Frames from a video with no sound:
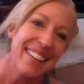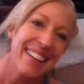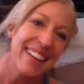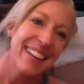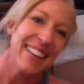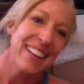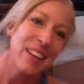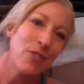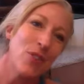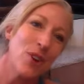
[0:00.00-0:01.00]
And
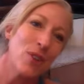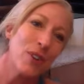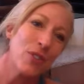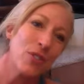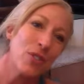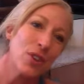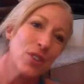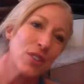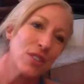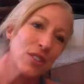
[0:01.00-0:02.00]
then forward
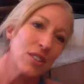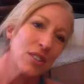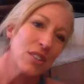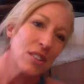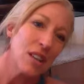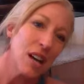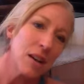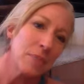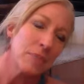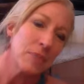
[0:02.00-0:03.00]
fold. Good
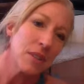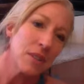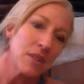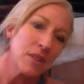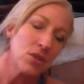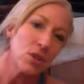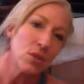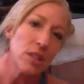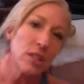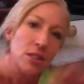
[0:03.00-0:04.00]
job. And then toe
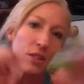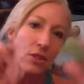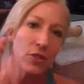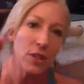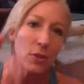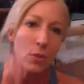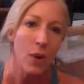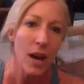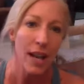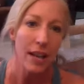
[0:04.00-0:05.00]
heel your feet
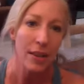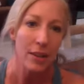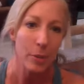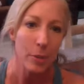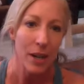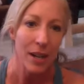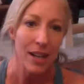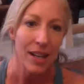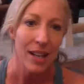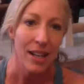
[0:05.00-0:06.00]
wider apart.
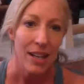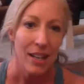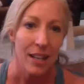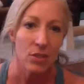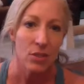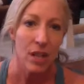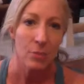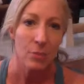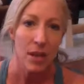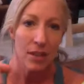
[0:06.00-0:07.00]
And you'll
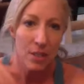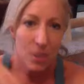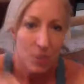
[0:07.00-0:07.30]
come down into a